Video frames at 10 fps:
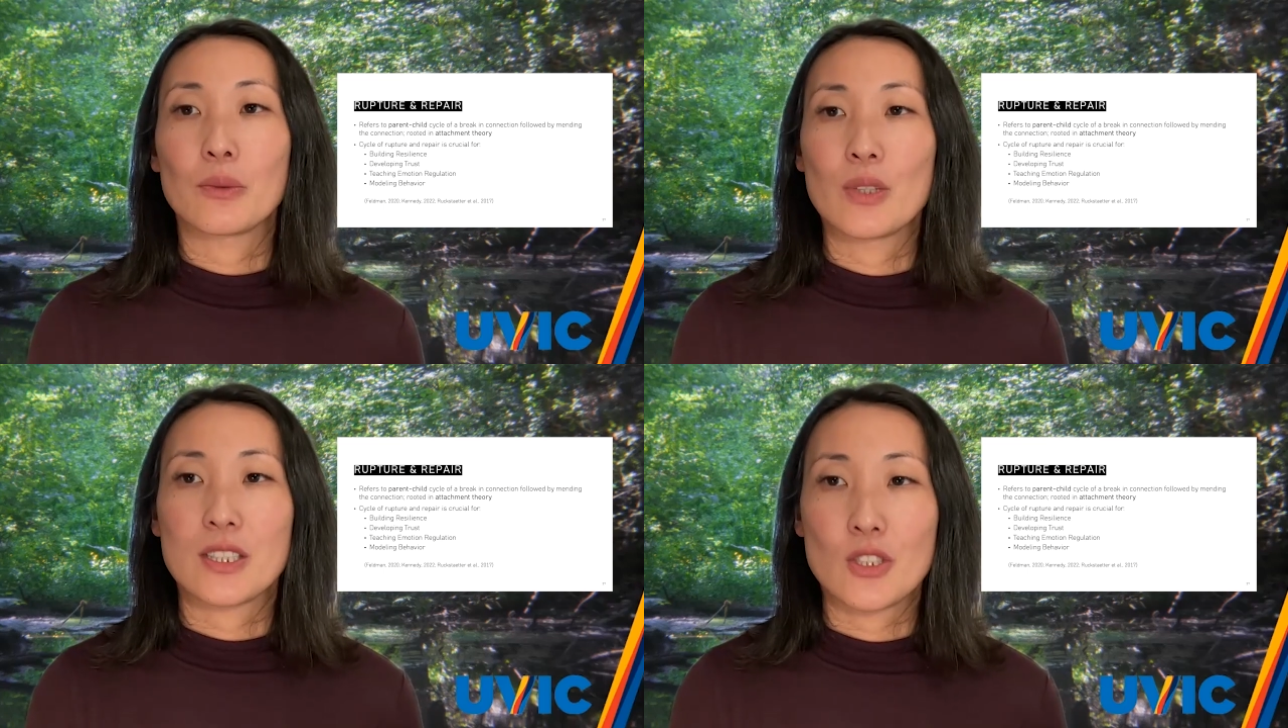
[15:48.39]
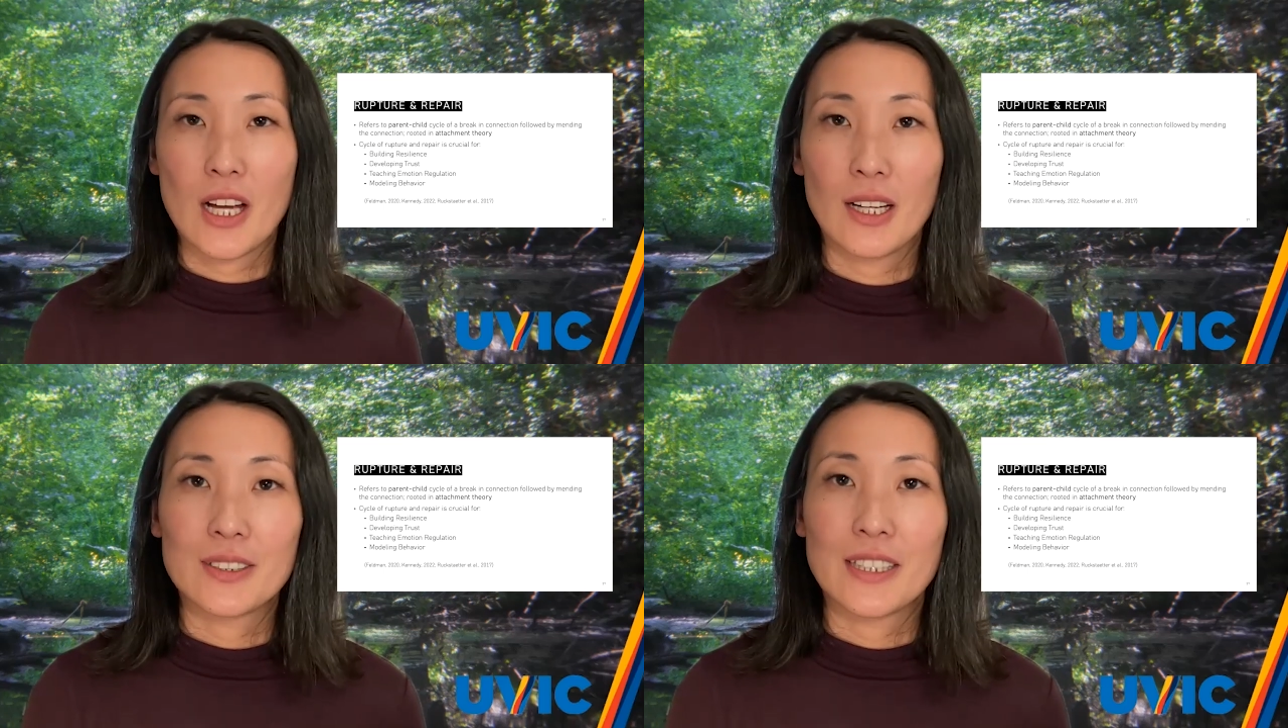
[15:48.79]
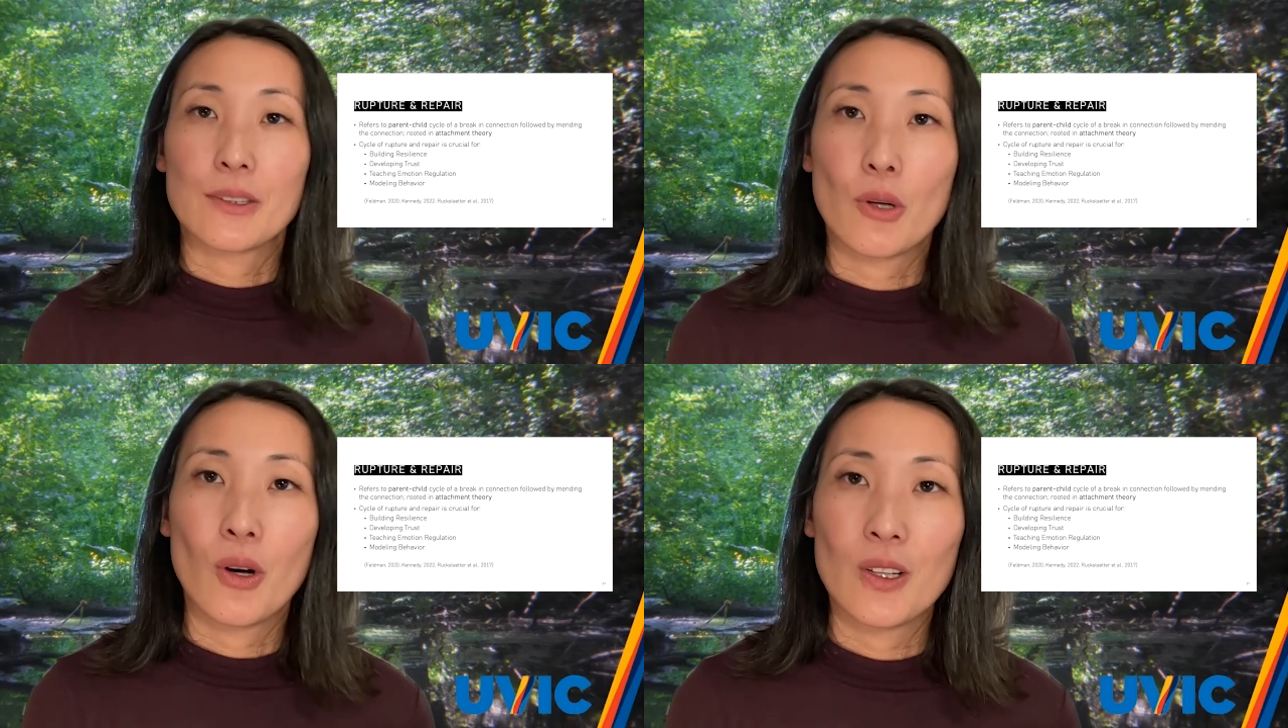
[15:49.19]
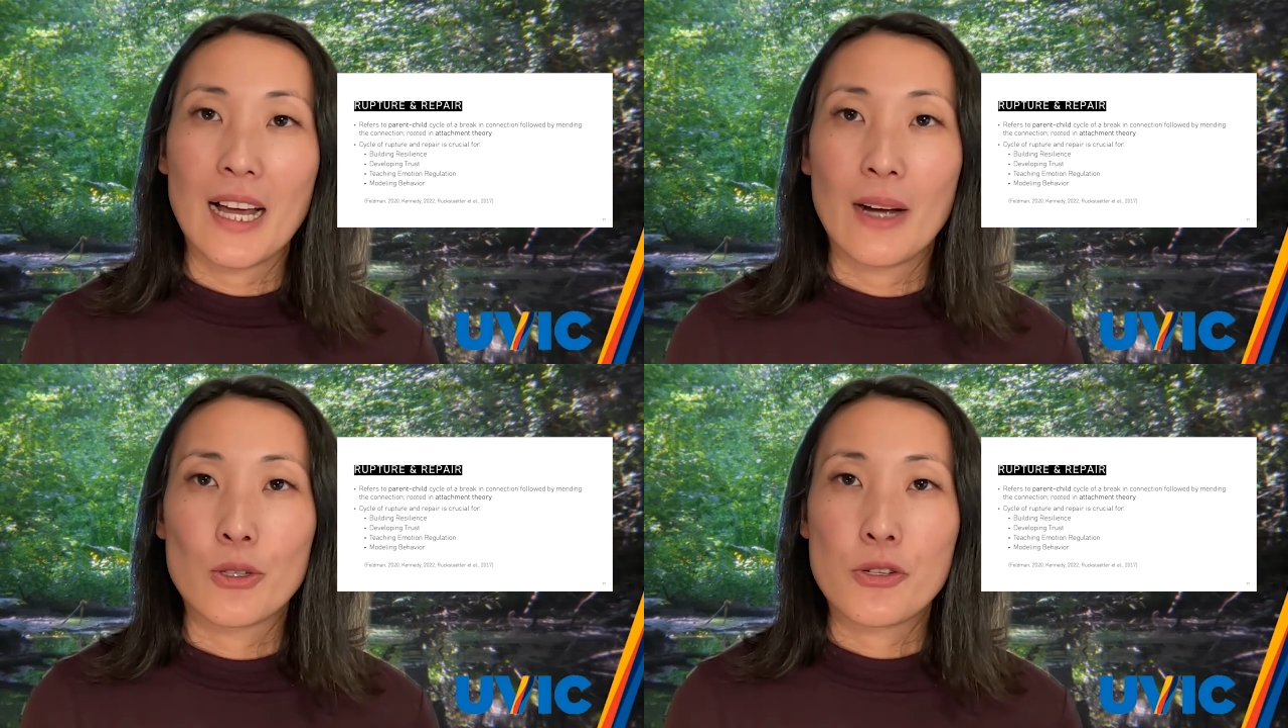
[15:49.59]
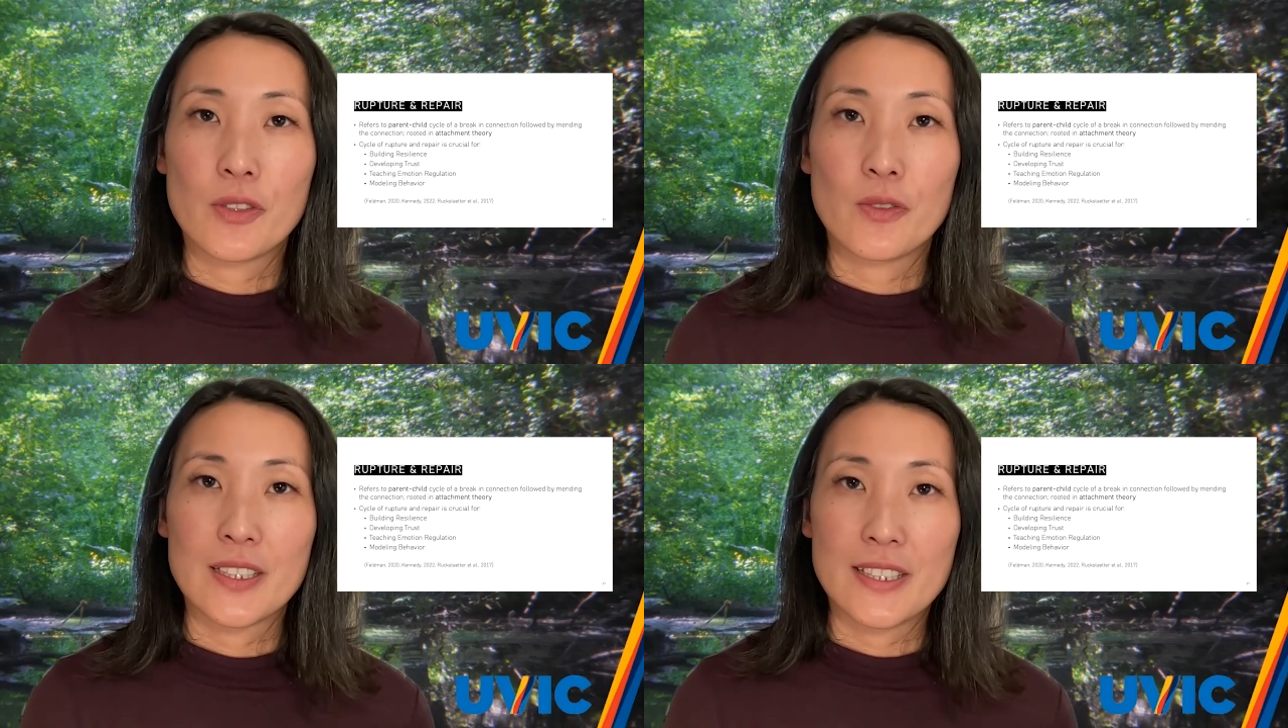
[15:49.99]
with a child at all hours
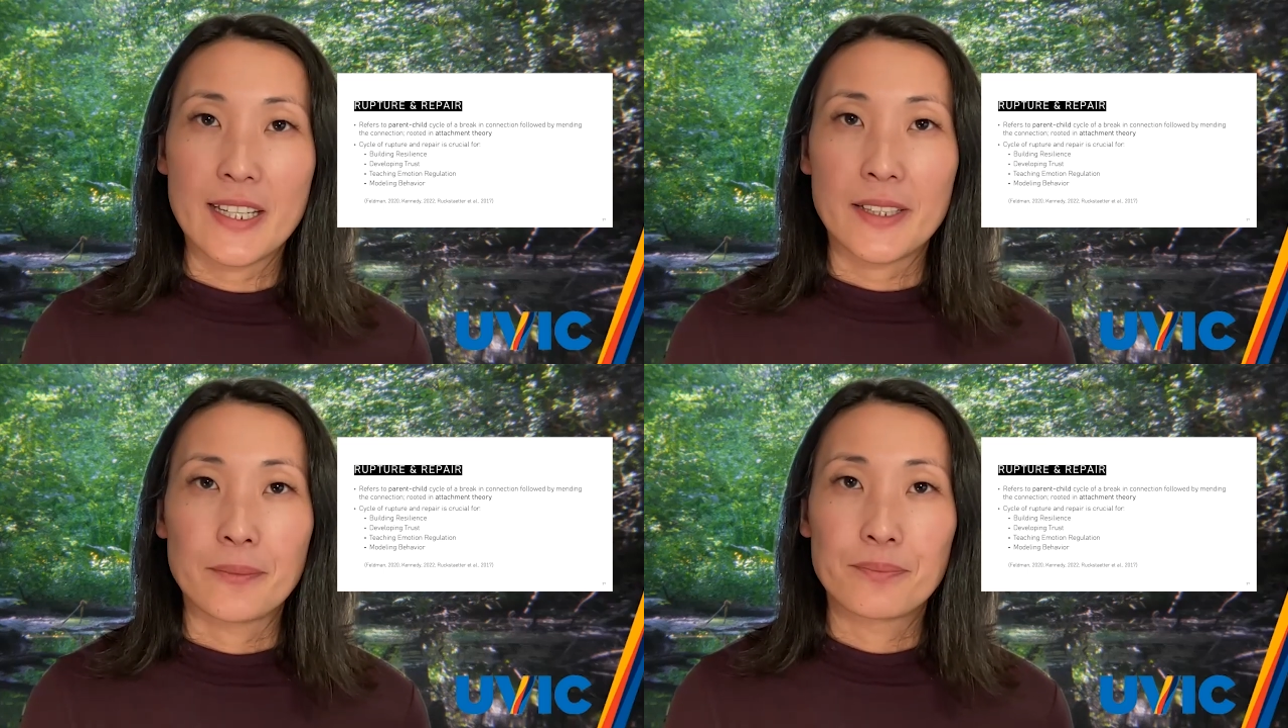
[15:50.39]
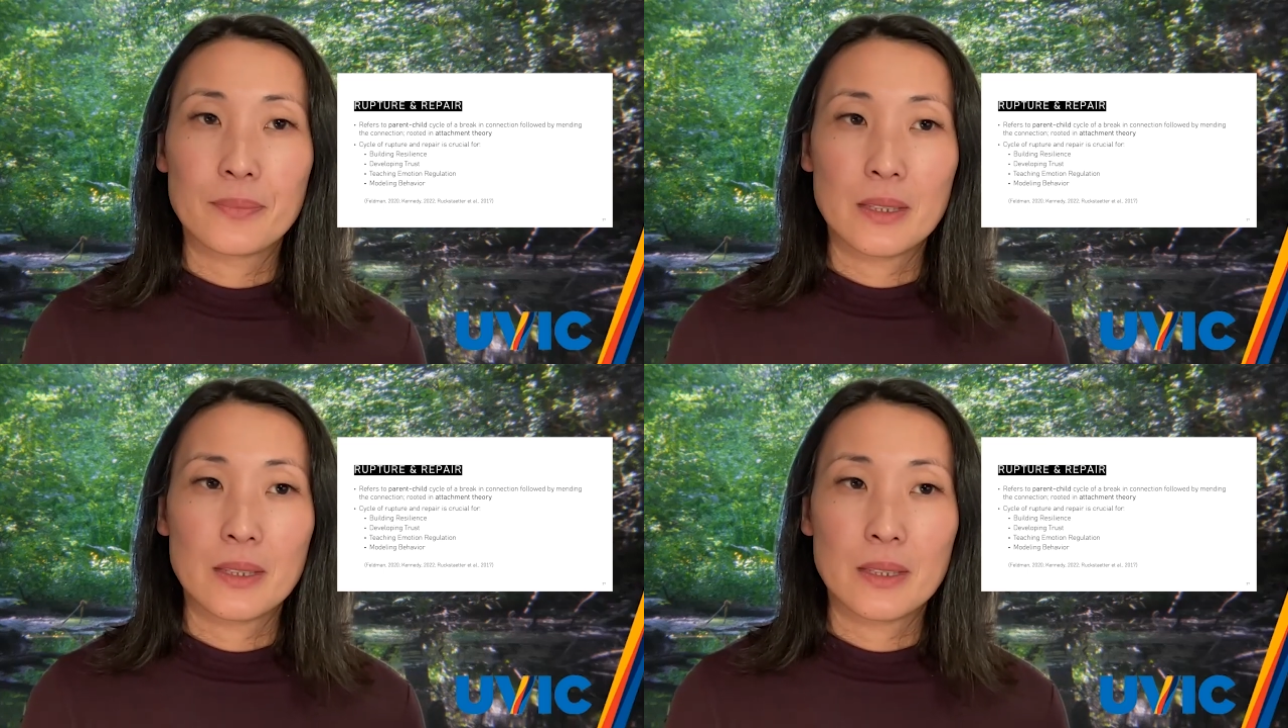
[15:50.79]
of the day.